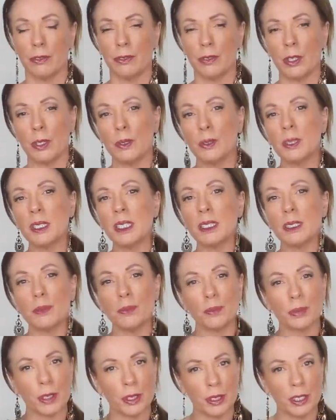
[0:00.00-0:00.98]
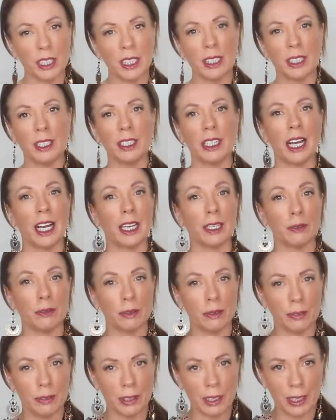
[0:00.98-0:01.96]
False, broken,
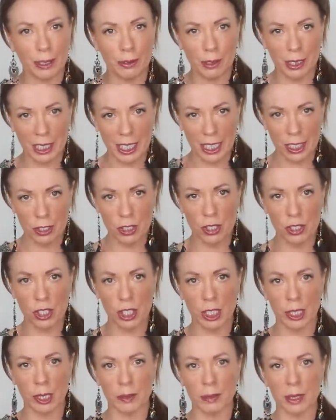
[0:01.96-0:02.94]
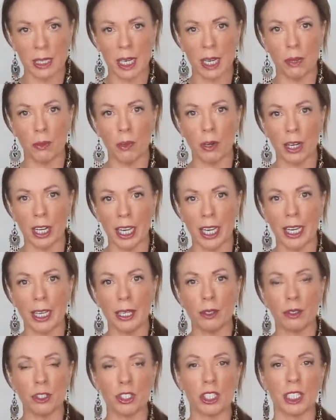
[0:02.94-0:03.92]
unfulfilling relationships are what
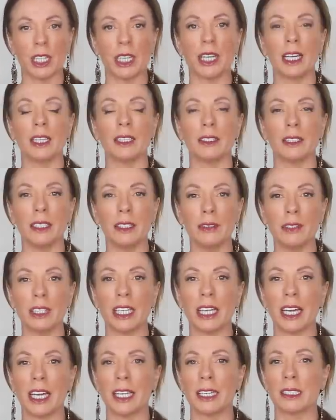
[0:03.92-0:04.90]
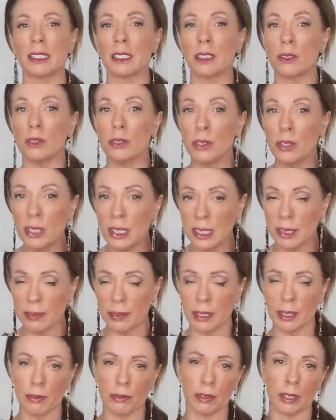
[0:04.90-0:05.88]
he or she, living
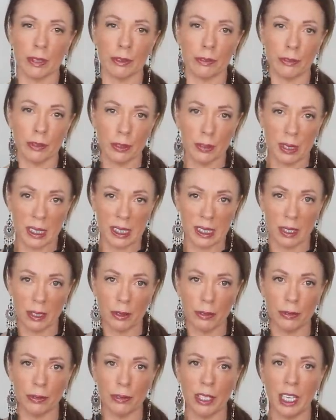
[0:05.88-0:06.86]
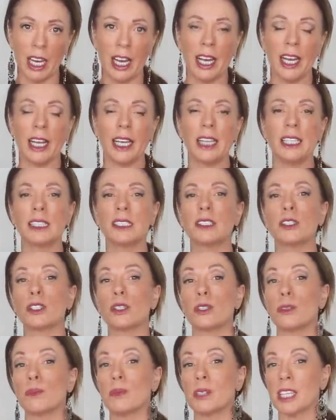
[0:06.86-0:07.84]
exclusively from the false self, is
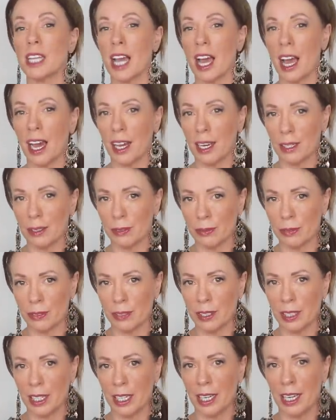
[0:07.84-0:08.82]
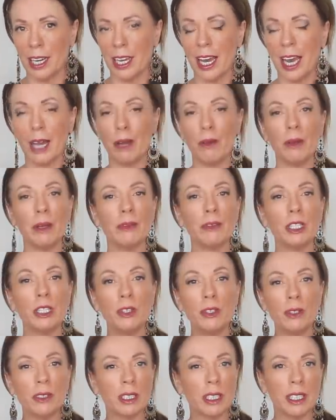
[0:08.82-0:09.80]
doomed to have. However,
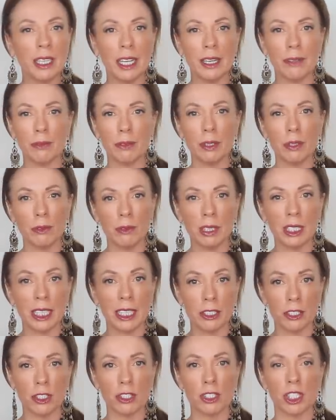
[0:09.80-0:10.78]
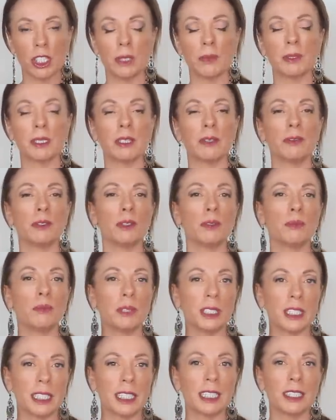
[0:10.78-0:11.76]
you can have real relationships if you're
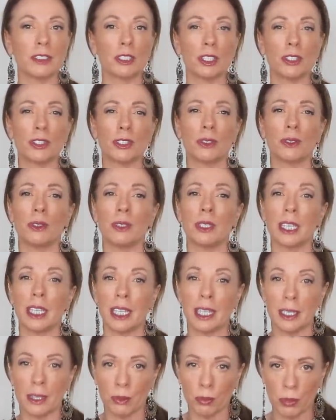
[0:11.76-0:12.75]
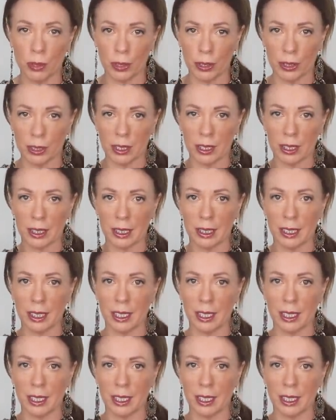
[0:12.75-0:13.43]
willing to do the inner work.